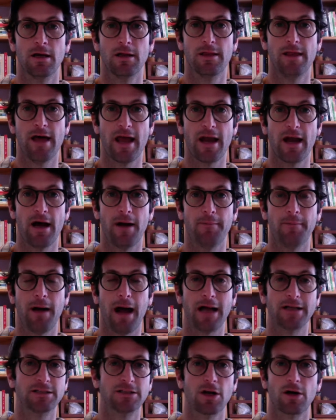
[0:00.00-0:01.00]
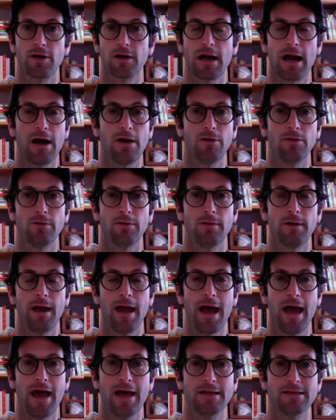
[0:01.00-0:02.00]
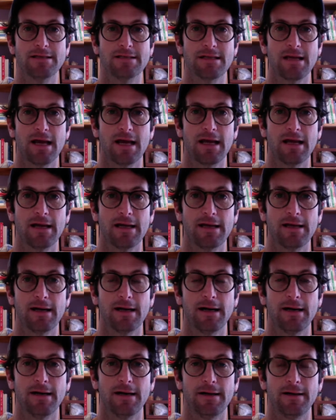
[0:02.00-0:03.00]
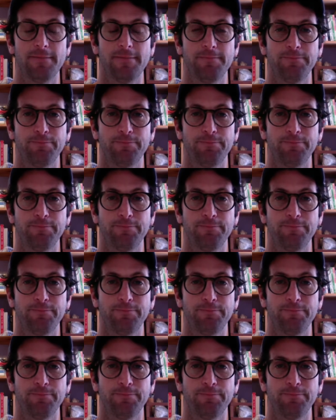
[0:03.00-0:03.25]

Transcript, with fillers: that um, I started out as a uh,